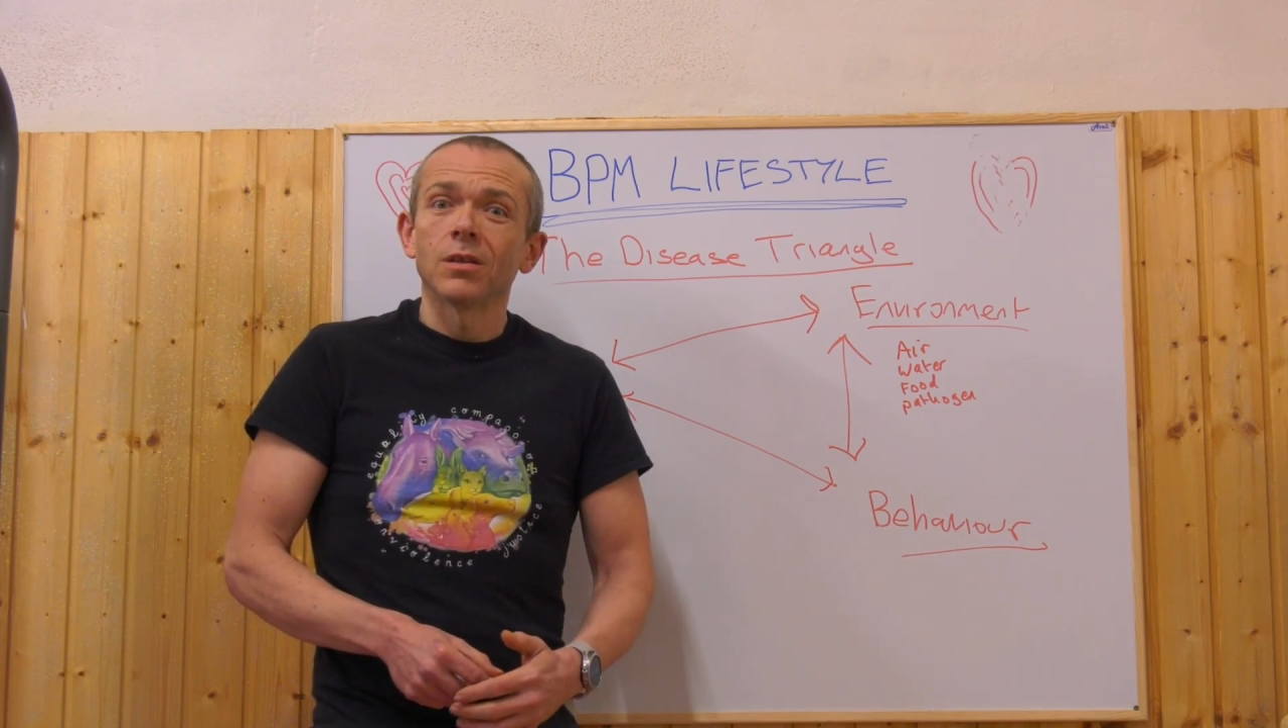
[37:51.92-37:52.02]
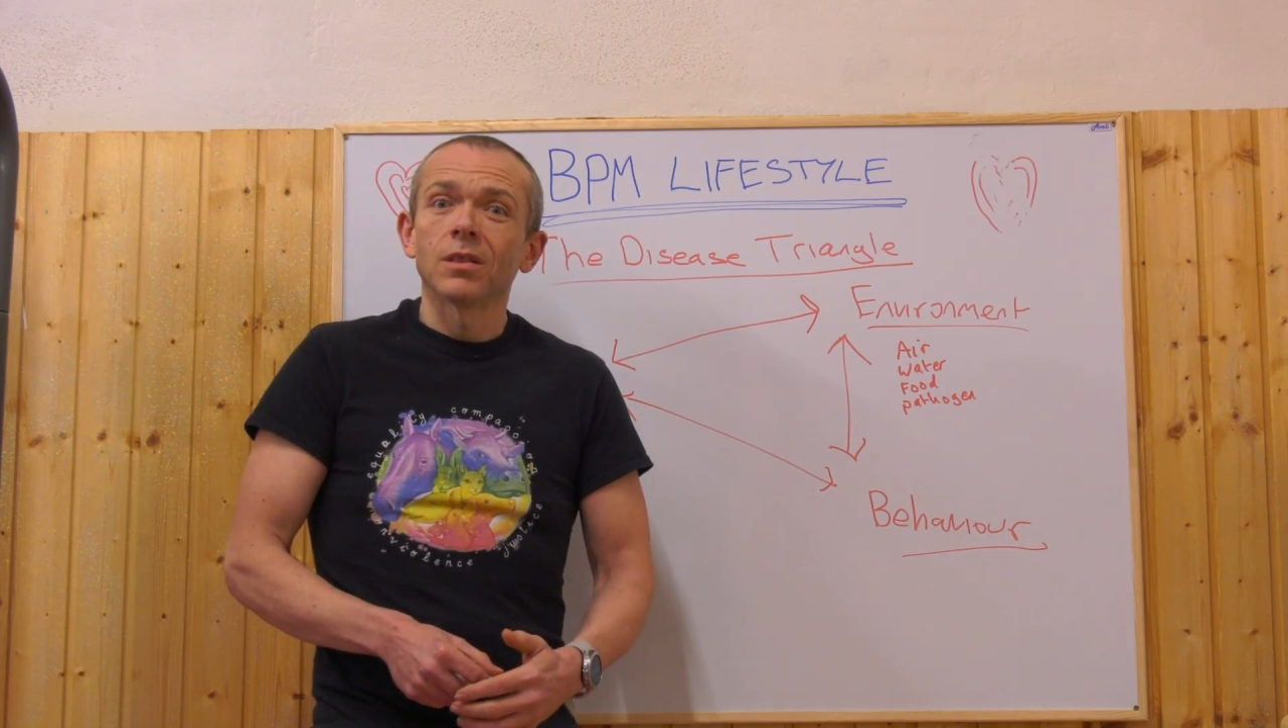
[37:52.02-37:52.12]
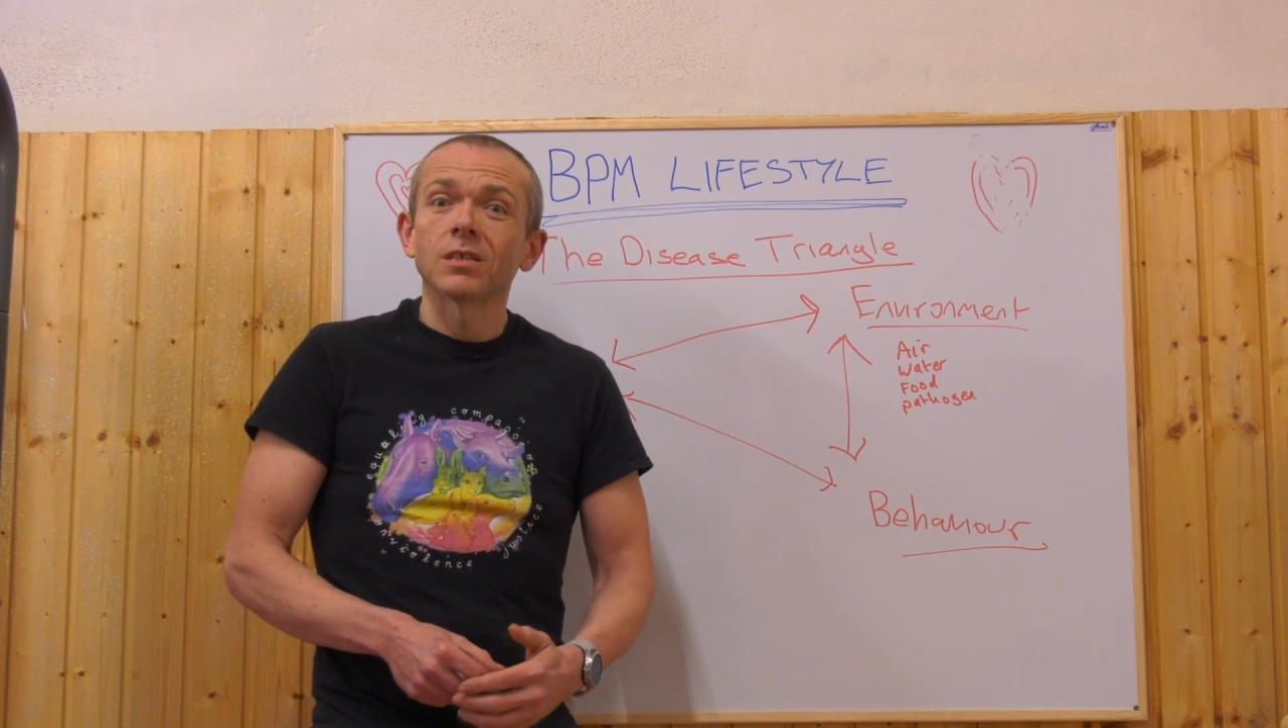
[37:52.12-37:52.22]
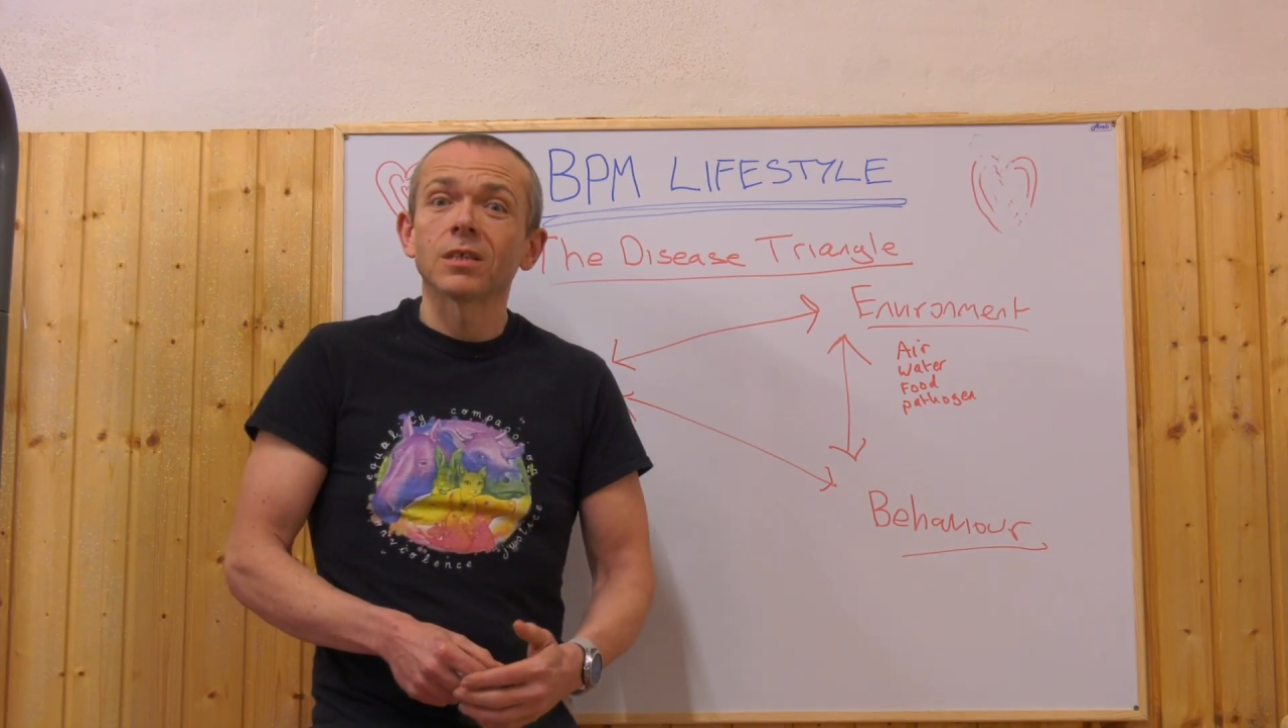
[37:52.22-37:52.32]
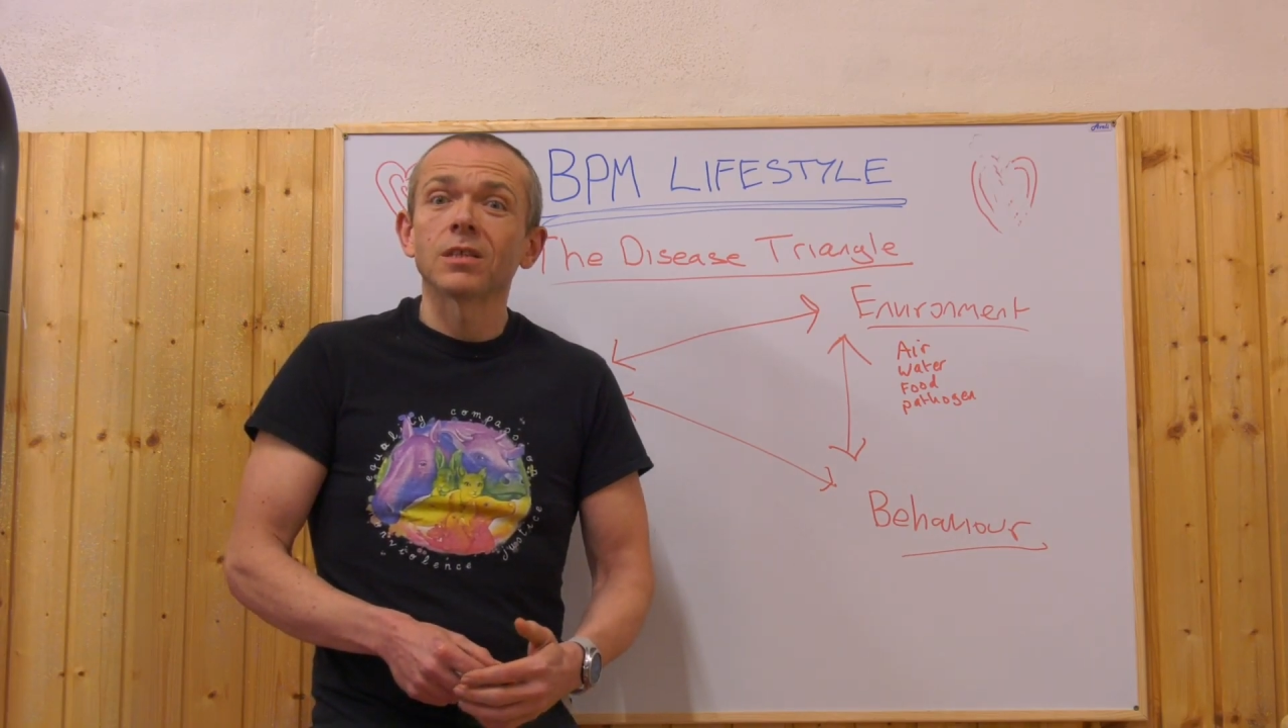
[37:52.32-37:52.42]

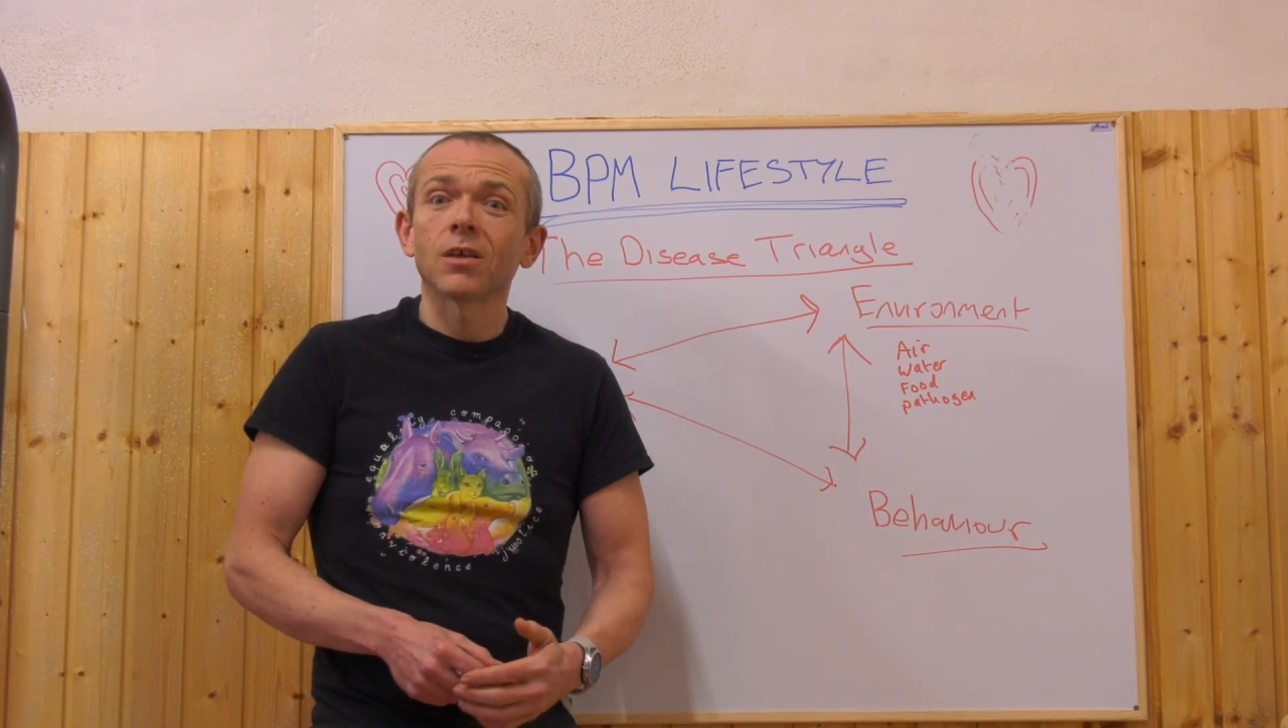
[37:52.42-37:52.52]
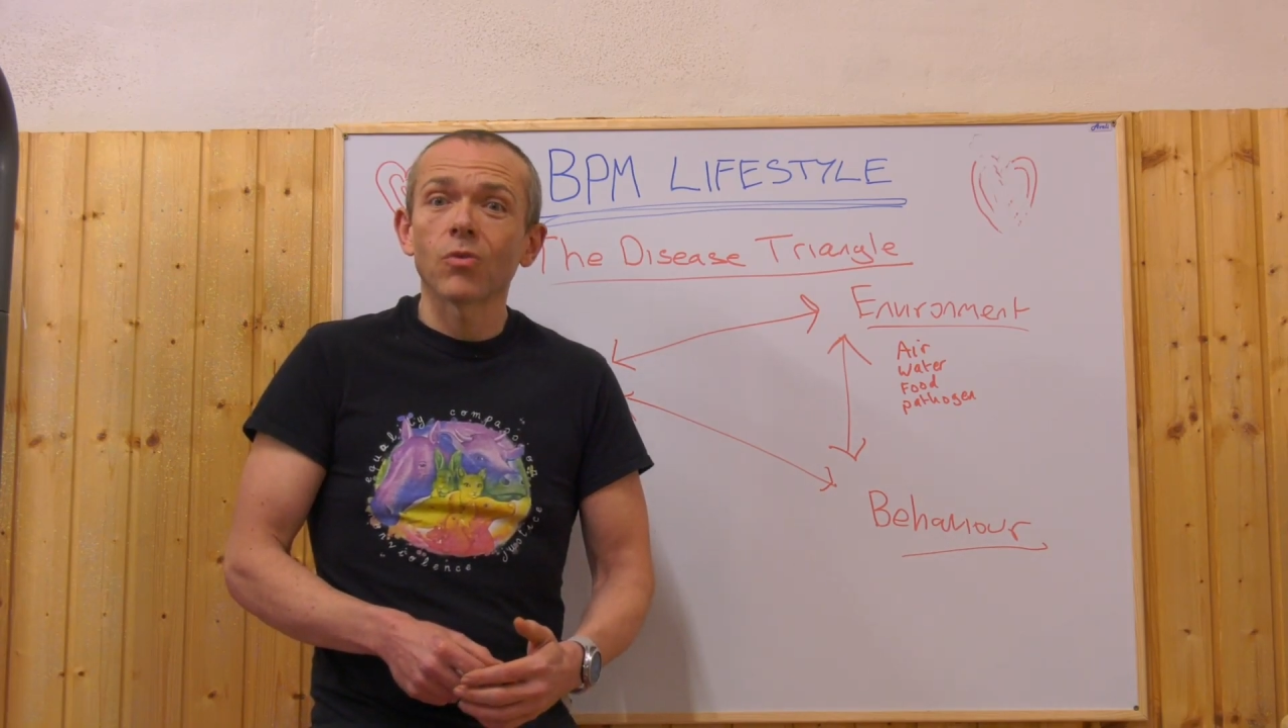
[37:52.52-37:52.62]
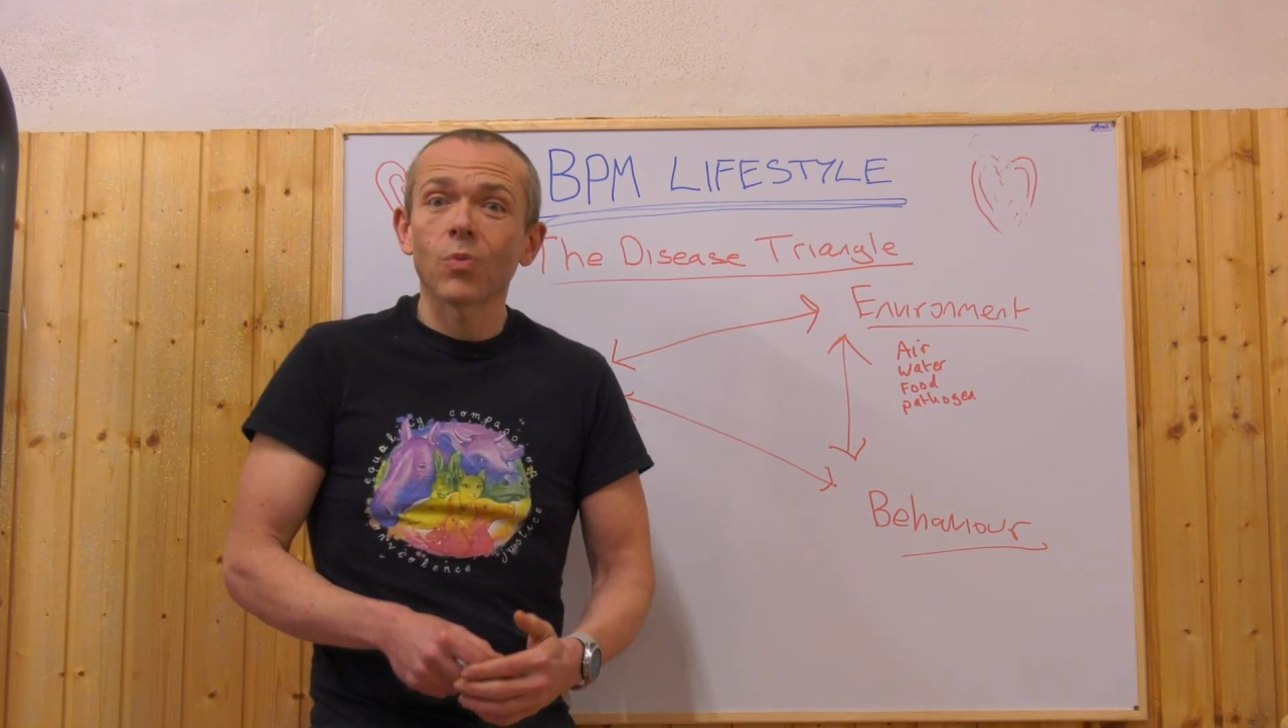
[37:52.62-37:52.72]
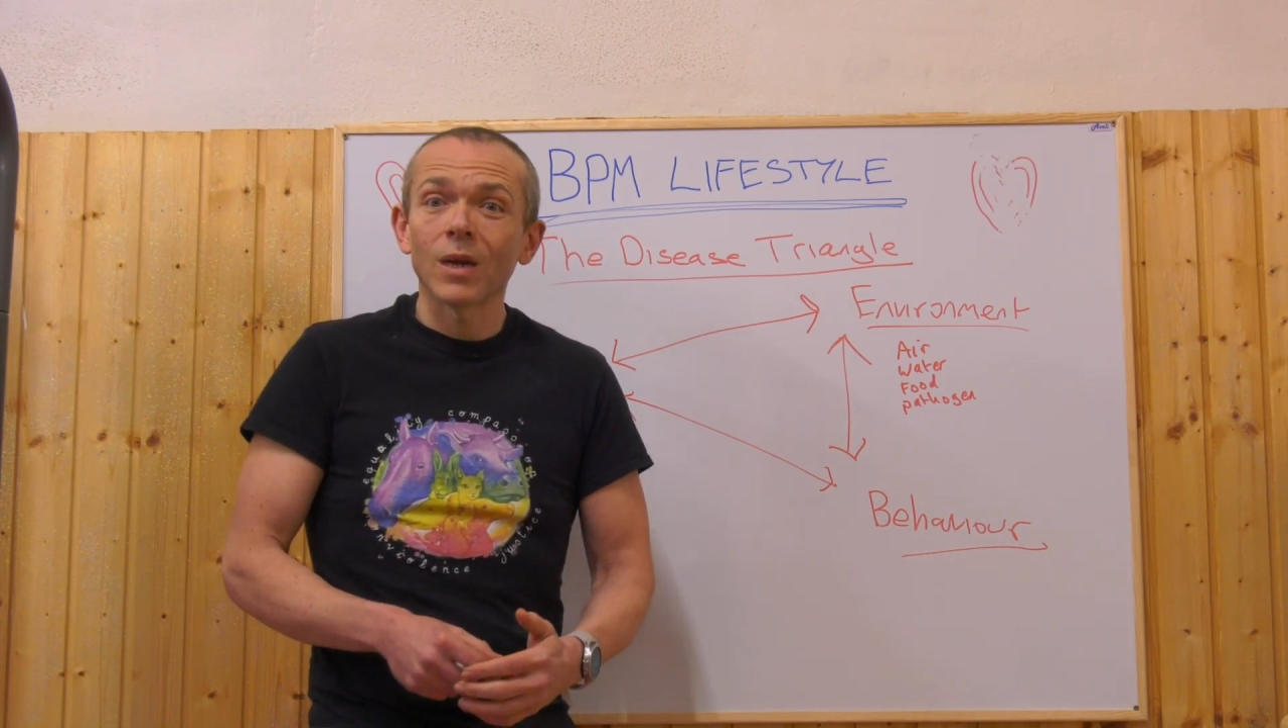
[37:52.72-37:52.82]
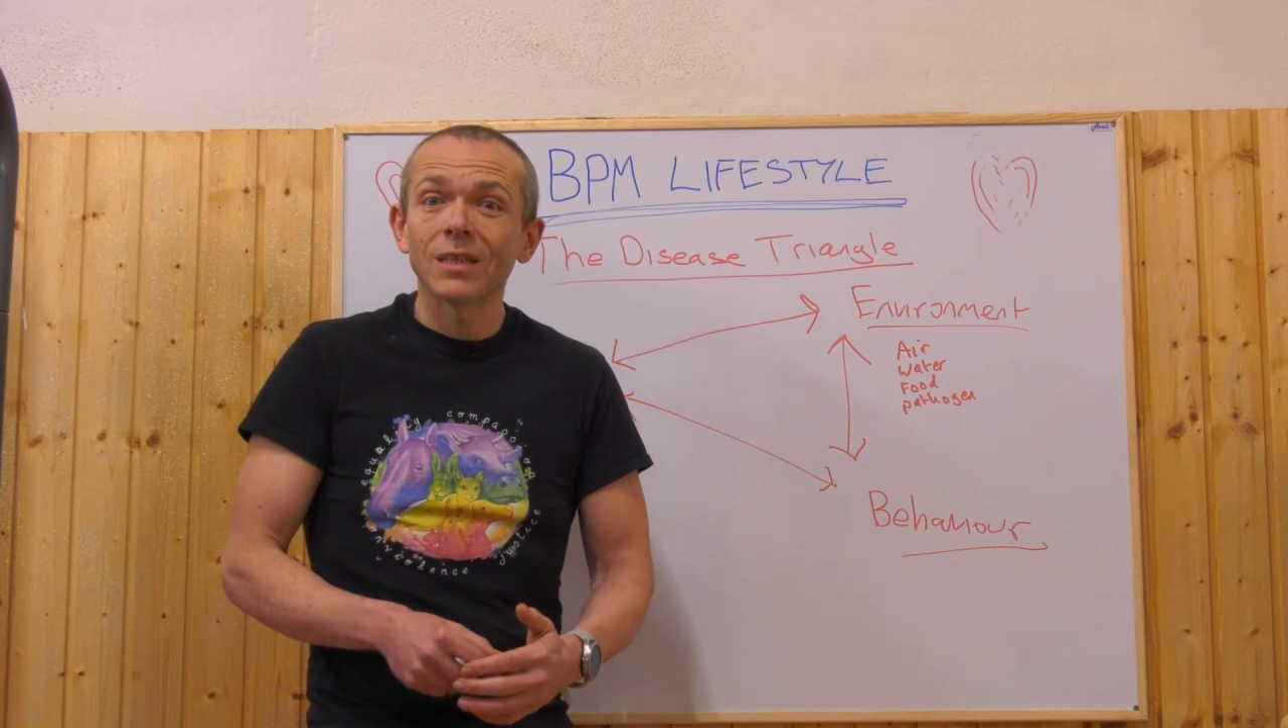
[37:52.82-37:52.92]
There's another way